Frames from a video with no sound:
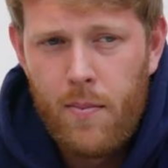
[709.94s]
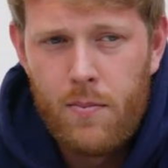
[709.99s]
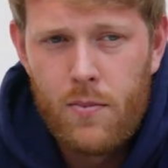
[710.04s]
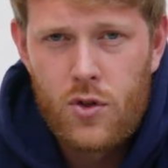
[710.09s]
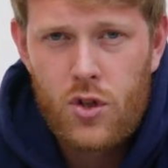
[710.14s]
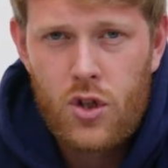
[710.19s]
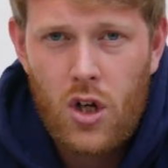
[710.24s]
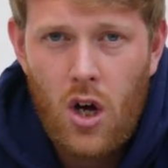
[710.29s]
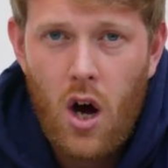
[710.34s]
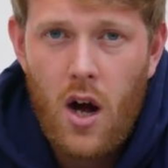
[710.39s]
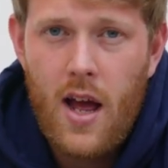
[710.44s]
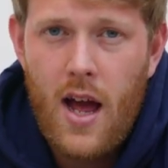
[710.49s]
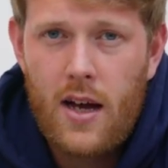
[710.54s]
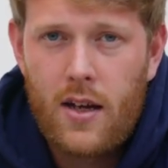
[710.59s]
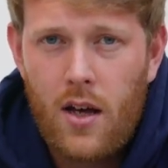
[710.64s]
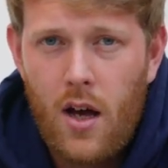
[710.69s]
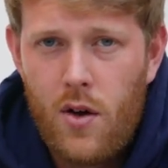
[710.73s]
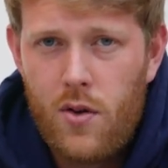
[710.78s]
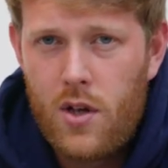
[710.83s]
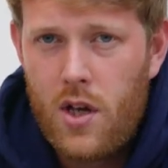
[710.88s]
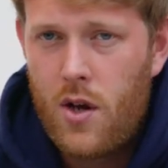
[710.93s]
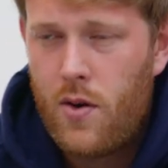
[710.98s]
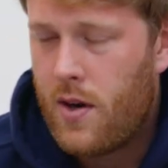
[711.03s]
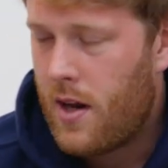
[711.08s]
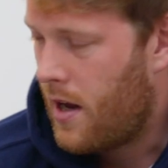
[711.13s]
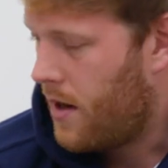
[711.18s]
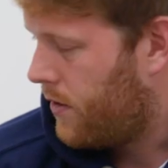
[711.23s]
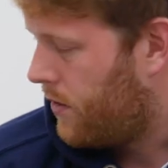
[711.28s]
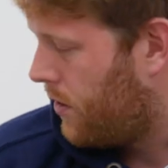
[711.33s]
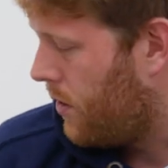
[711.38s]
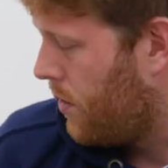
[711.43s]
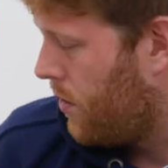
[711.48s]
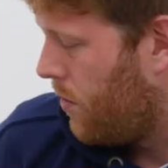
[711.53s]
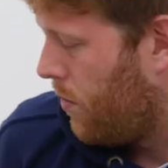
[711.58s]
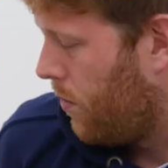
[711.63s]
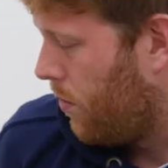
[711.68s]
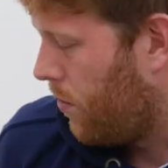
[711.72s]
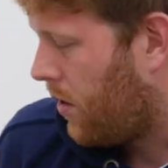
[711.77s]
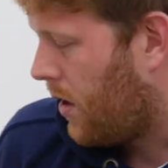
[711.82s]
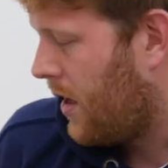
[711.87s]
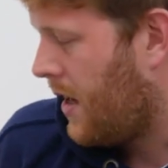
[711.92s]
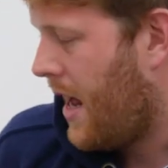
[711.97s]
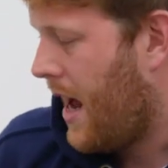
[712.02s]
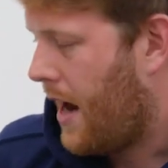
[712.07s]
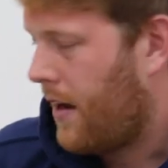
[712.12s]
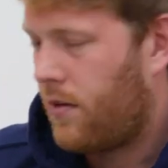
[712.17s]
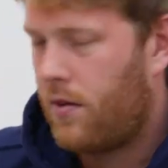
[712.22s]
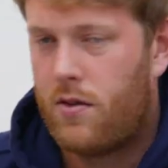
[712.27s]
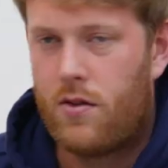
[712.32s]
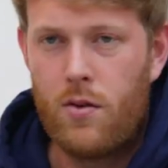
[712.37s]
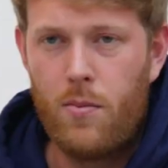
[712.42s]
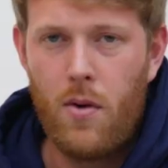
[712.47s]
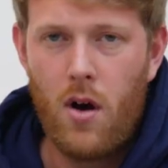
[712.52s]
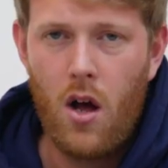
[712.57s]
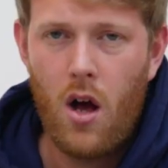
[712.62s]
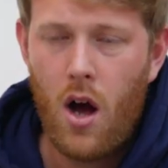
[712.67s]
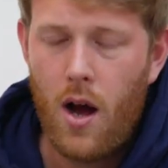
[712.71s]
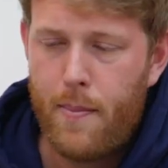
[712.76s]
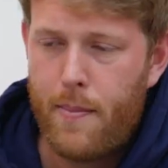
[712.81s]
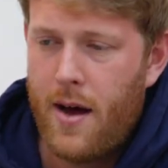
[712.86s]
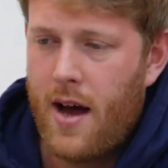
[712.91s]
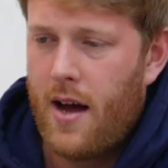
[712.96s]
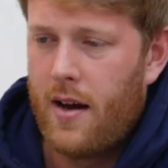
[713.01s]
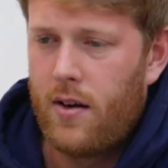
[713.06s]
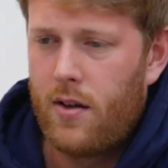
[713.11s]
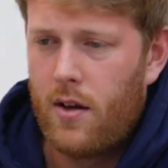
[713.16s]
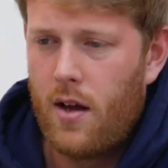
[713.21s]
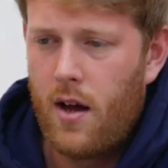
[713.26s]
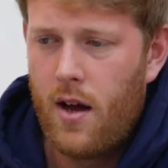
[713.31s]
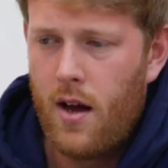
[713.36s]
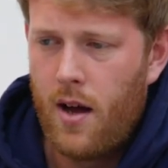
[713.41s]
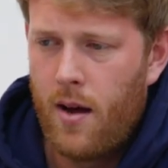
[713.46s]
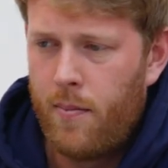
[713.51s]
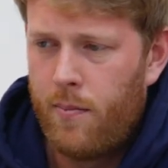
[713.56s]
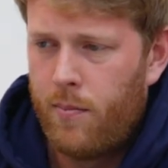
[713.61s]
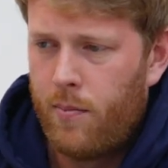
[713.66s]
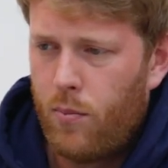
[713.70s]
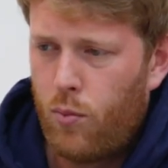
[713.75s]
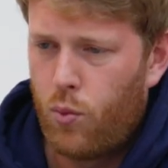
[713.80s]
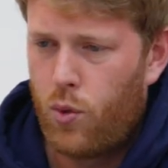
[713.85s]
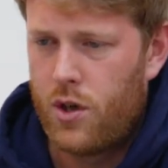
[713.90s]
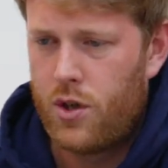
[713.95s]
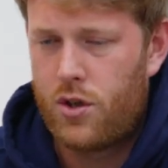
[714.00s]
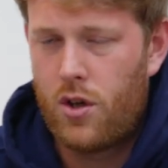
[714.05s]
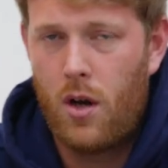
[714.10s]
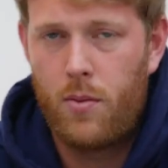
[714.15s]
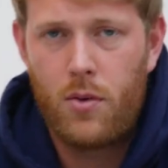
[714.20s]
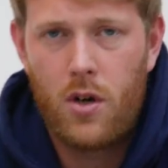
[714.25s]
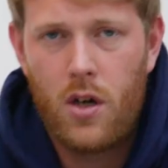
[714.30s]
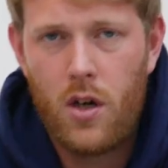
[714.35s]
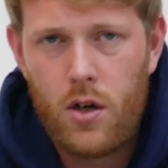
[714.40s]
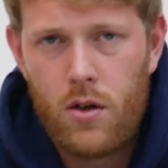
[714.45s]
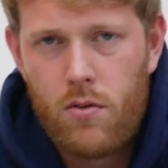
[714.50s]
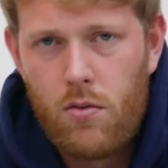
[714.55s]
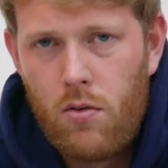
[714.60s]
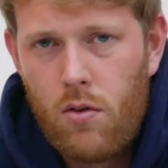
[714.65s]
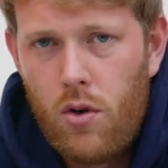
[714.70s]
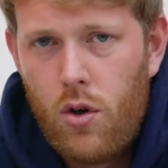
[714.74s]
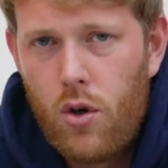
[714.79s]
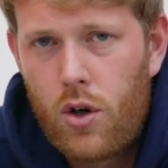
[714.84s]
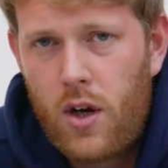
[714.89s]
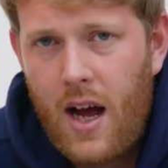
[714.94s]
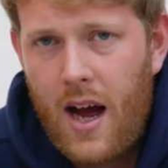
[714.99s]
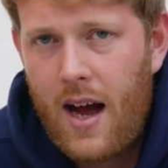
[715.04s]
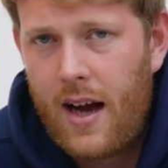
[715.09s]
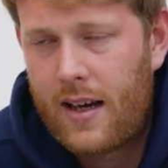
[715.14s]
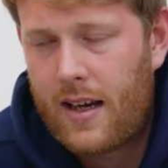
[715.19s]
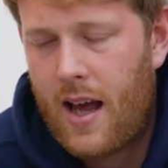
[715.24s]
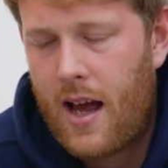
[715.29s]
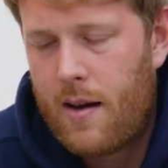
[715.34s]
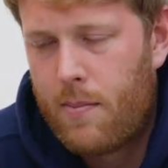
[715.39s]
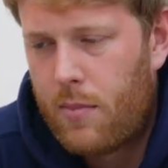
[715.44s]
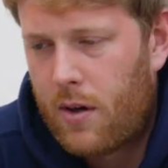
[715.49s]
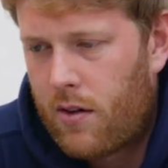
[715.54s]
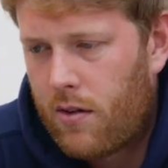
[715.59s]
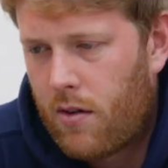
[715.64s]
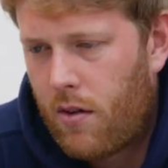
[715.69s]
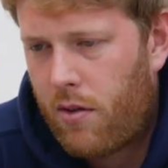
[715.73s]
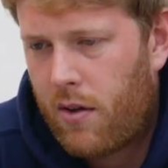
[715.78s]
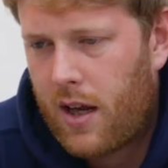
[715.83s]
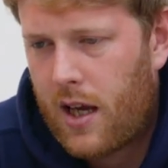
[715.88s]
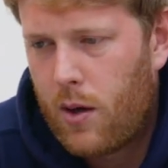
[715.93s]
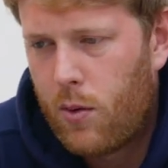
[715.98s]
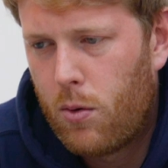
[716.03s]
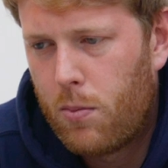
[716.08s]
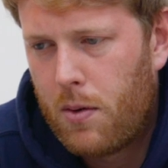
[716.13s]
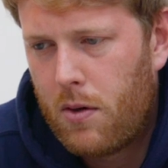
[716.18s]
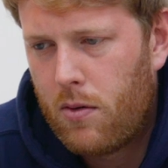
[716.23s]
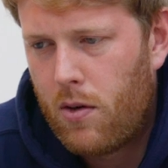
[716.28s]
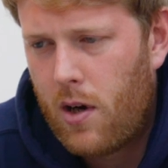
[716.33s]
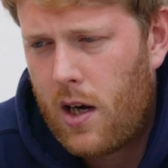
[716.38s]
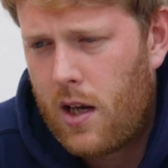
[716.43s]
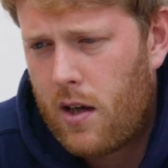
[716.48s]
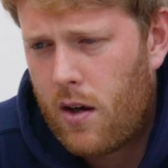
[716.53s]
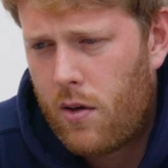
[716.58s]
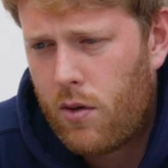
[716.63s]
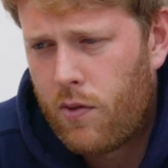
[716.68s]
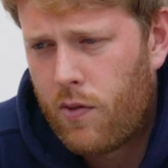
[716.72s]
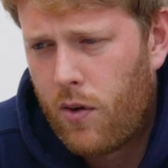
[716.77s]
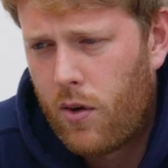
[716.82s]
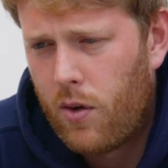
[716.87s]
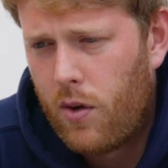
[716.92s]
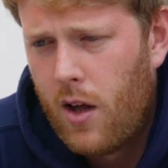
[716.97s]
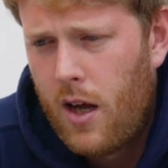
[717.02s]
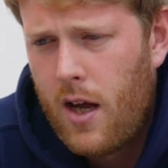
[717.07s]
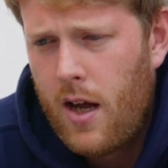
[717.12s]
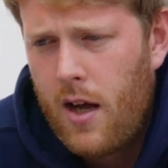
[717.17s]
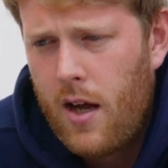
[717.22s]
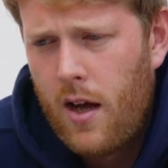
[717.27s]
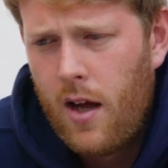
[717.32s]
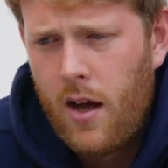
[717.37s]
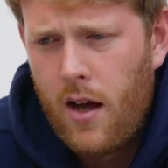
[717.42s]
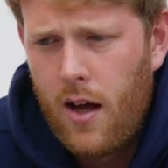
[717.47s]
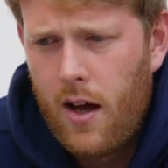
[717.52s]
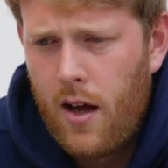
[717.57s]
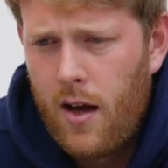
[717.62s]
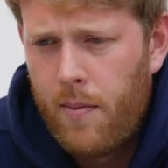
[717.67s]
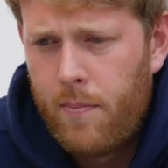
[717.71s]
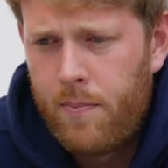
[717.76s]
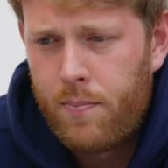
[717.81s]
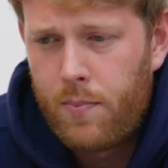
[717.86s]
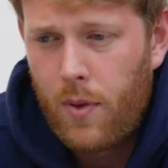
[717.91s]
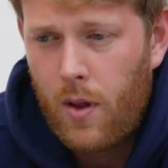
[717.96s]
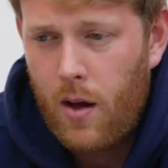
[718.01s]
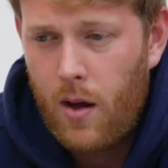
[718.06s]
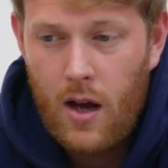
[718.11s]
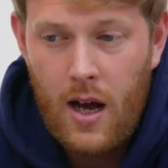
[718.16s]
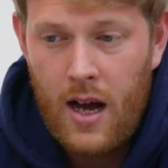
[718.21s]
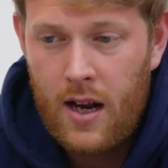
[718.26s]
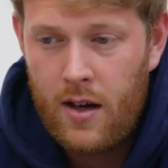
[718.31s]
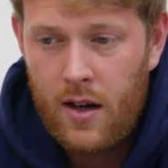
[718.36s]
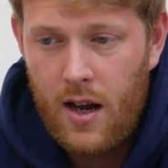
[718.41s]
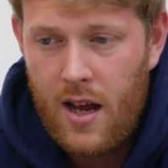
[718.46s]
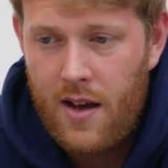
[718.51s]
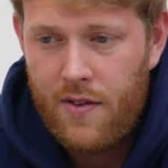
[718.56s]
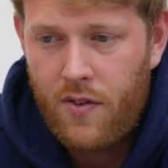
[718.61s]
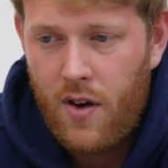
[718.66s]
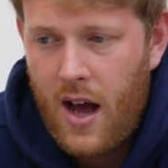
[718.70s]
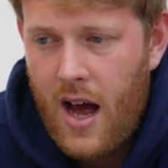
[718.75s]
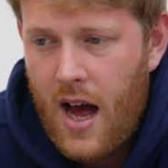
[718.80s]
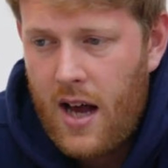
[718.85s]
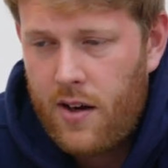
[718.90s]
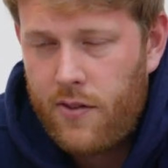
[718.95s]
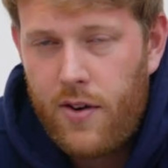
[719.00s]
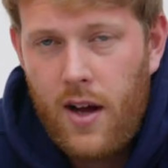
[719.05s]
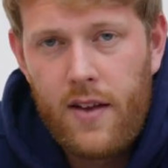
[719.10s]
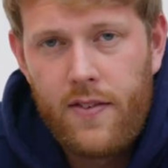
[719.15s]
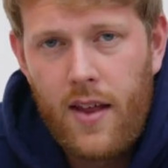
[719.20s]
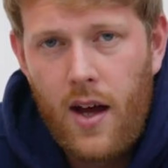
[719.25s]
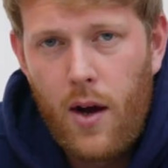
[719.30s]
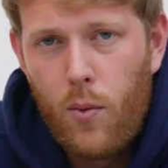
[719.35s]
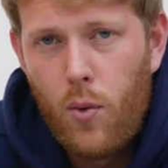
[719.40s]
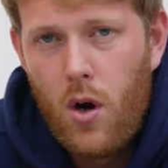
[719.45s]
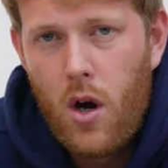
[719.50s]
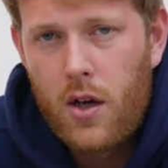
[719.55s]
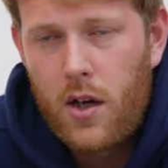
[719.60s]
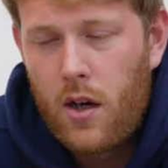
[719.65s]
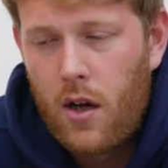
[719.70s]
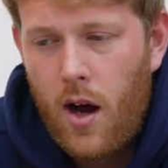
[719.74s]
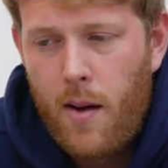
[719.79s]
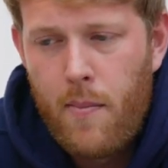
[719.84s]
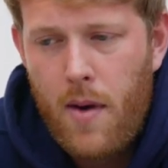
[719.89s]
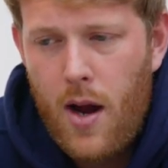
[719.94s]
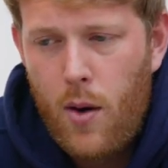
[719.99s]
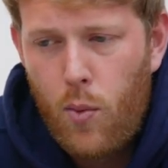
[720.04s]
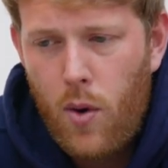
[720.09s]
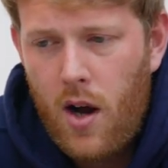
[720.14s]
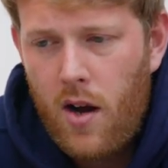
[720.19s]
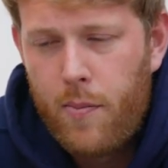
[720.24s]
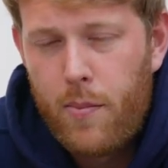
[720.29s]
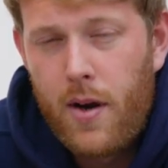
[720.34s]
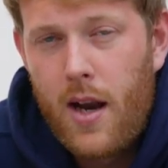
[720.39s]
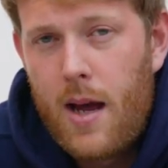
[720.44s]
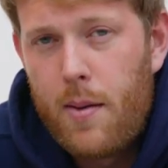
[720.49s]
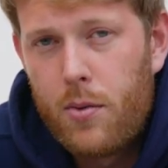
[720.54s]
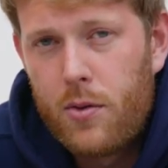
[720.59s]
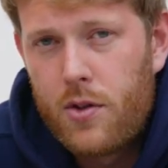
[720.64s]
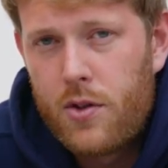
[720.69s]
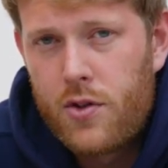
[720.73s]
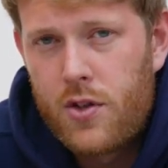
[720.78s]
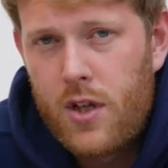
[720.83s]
Sky Echo unit to connect to my iPad, which I'm going to look at again because I think it would be really useful. And if I had have had that working, I may well have been able to